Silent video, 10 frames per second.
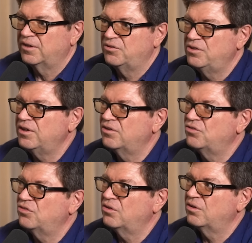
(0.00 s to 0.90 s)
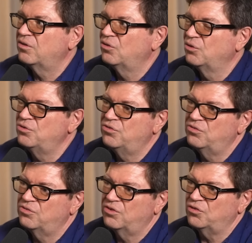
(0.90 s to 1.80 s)
and the thing is those
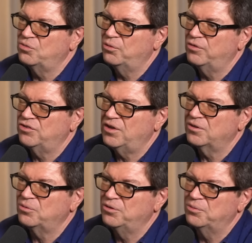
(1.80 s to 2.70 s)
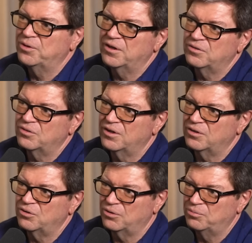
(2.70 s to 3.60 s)
self-supervised algorithms that
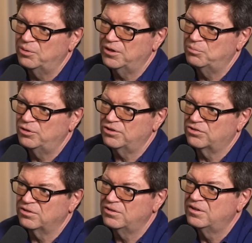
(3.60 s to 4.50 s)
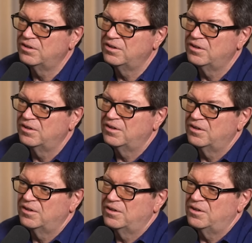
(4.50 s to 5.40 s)
that learn by prediction
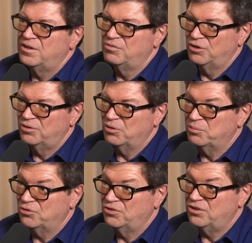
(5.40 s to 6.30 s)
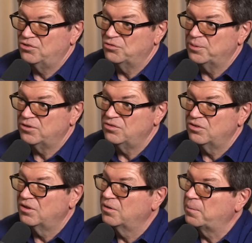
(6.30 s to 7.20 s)
even in representation space
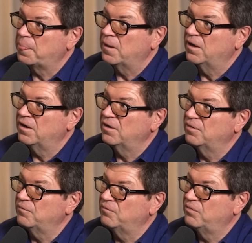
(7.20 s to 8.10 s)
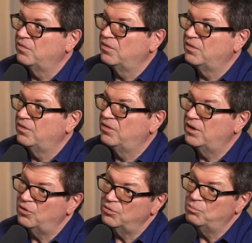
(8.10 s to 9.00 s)
uh, they
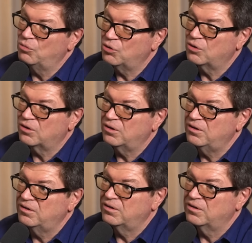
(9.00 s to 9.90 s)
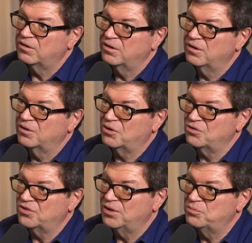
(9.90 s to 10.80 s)
learn more uh,
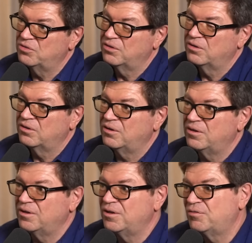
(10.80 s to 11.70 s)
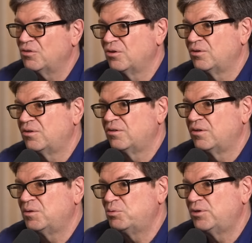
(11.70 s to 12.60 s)
concept if the
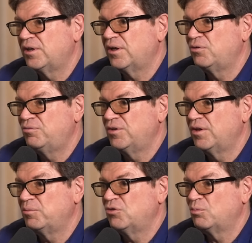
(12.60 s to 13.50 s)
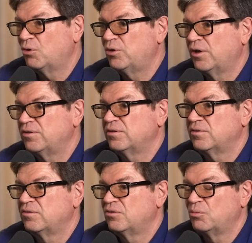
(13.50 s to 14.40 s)
input data you feed them is more redundant
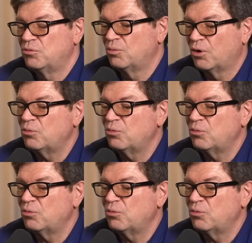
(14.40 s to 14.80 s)
the, the more